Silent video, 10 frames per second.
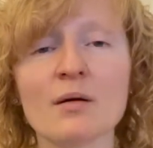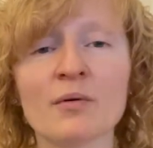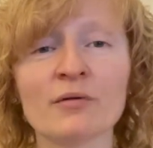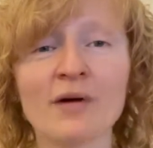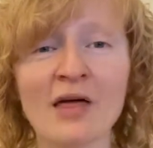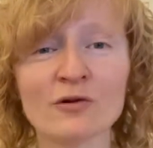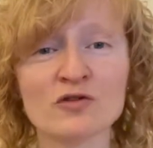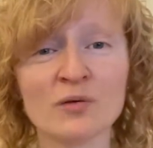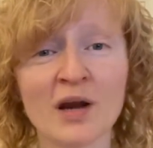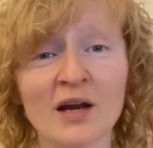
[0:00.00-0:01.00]
but rather
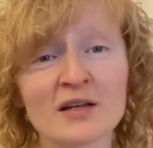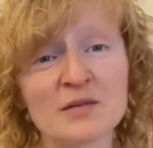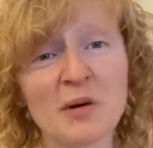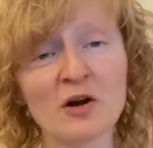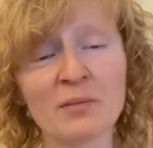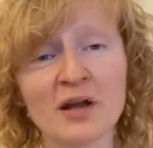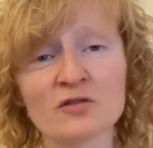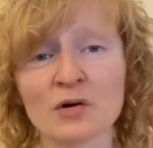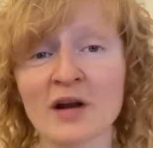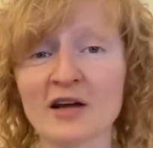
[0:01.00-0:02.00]
doing an
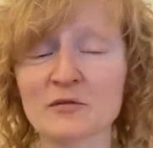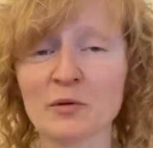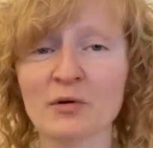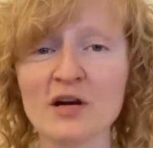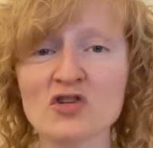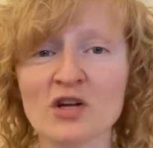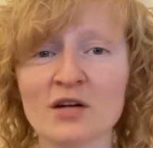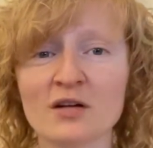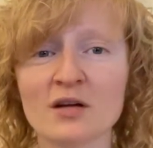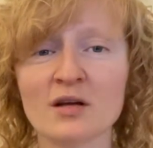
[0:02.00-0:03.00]
experiment or an
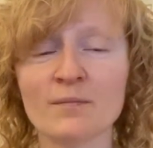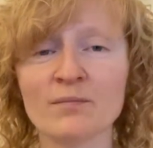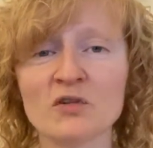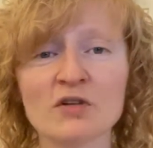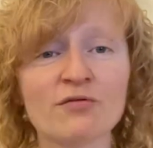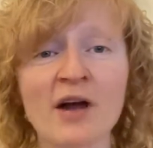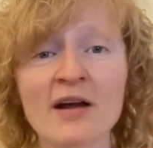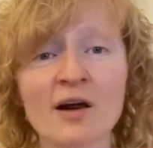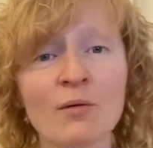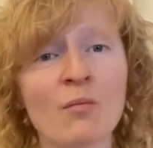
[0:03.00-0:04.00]
exploration to
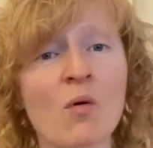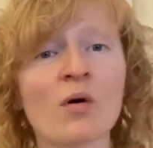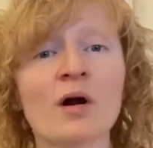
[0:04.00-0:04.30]
find out more